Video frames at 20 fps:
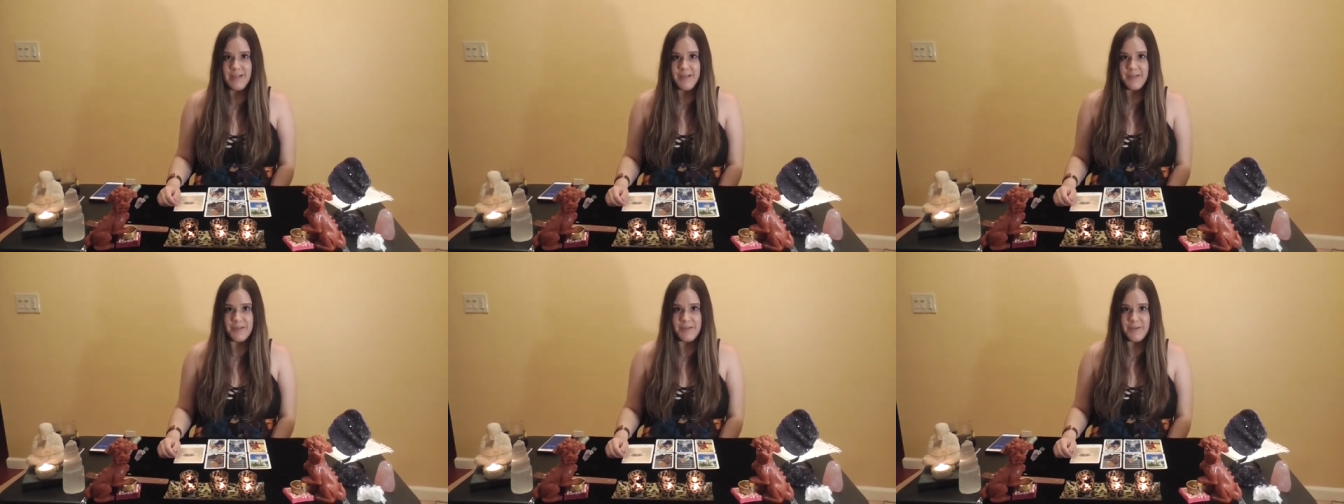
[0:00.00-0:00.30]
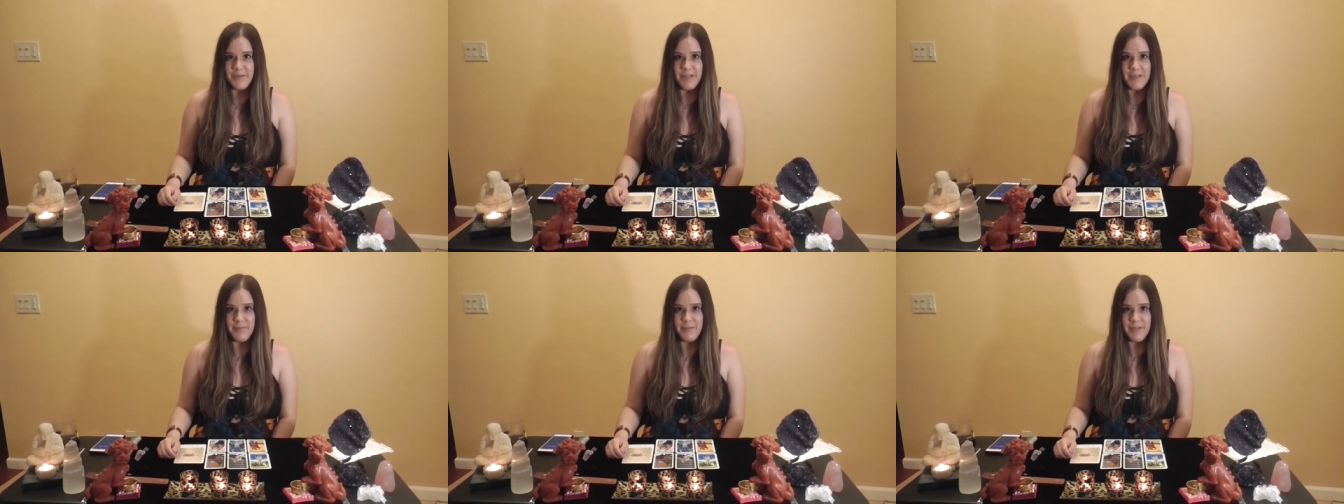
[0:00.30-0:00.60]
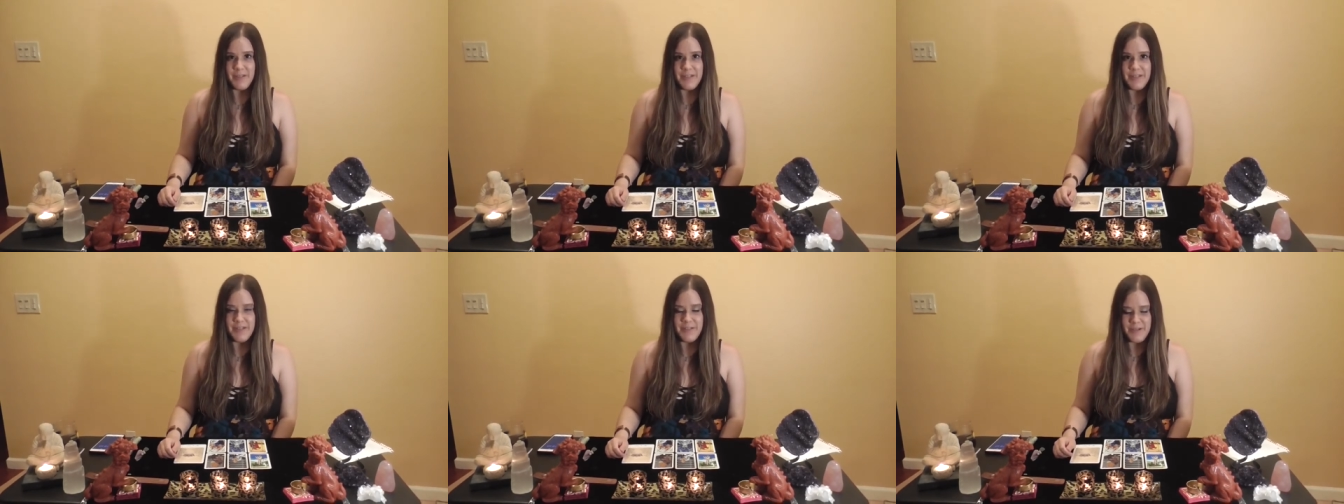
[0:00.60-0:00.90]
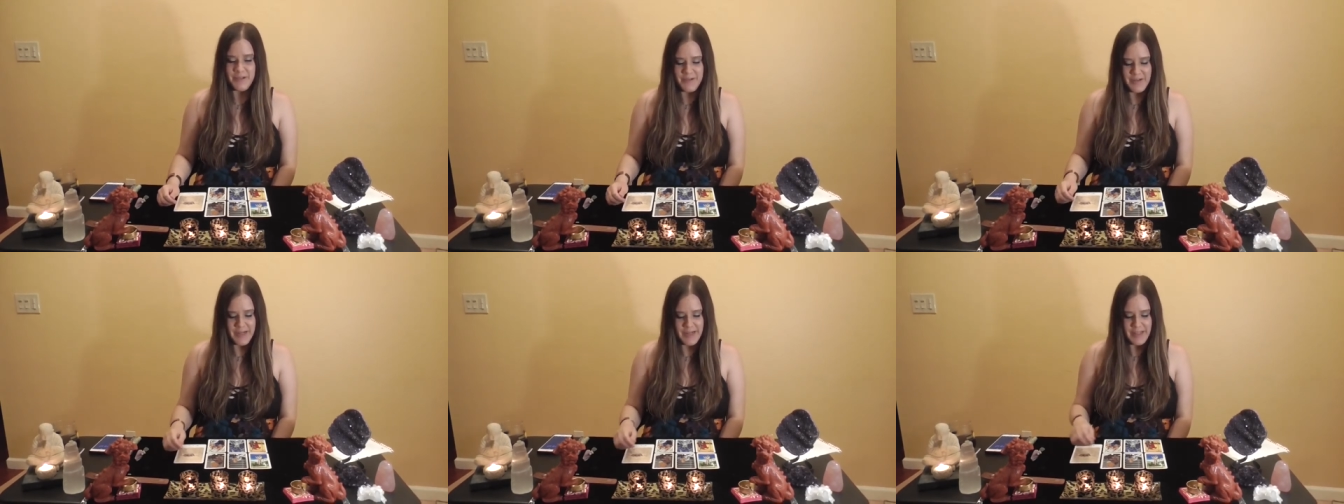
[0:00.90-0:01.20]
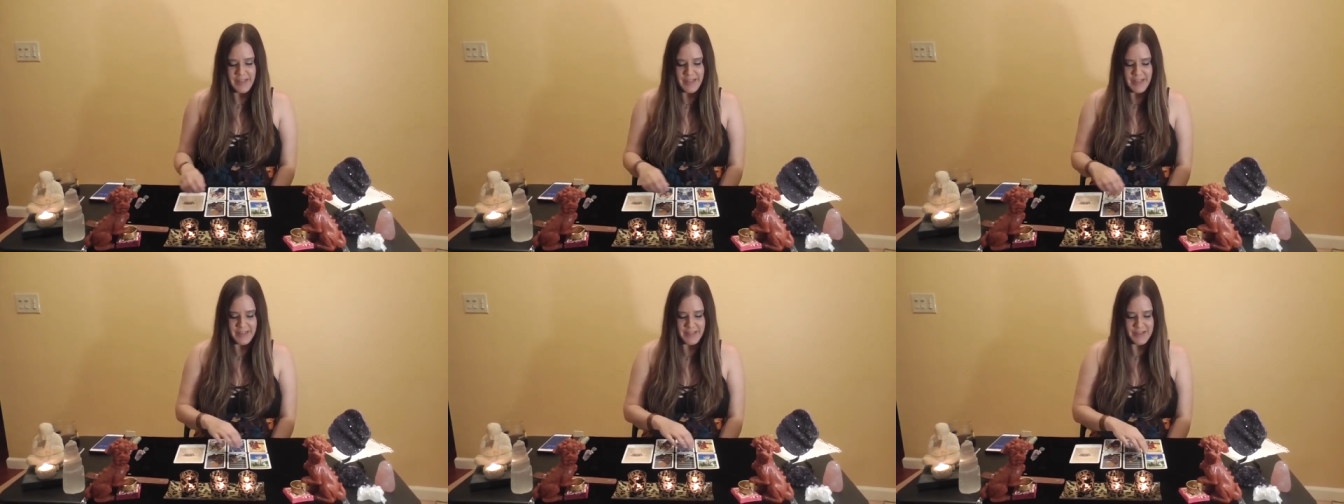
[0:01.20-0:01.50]
So Libra, let's just go ahead
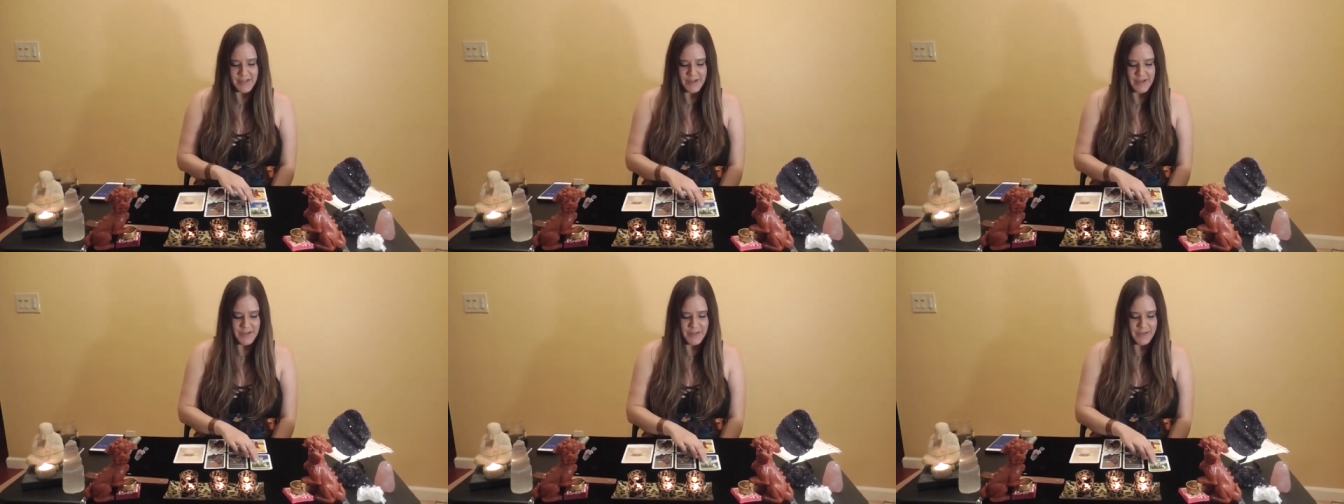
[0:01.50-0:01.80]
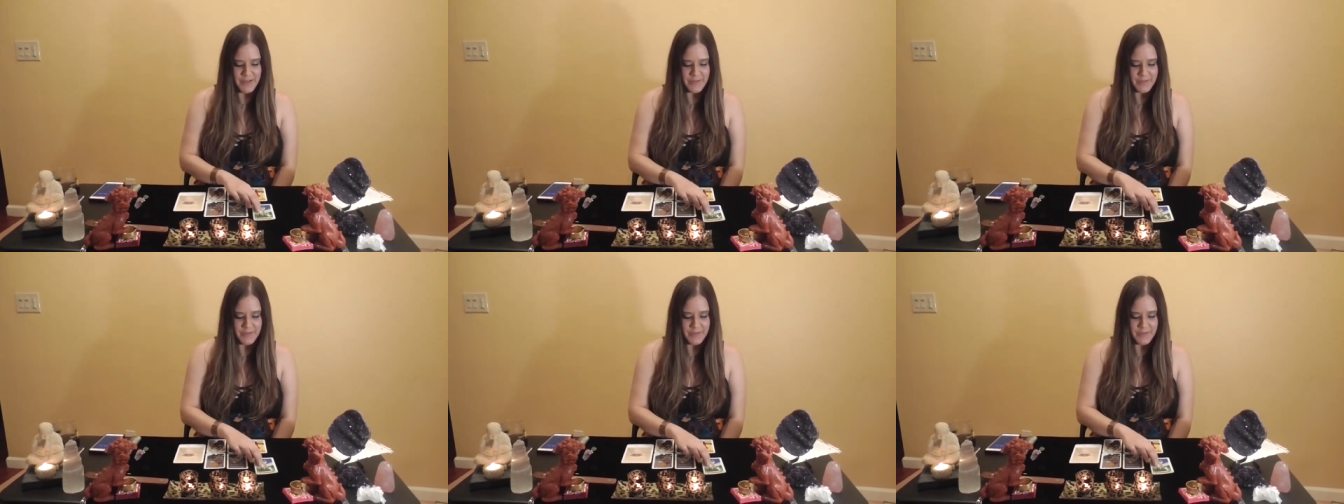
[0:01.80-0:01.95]
and get started.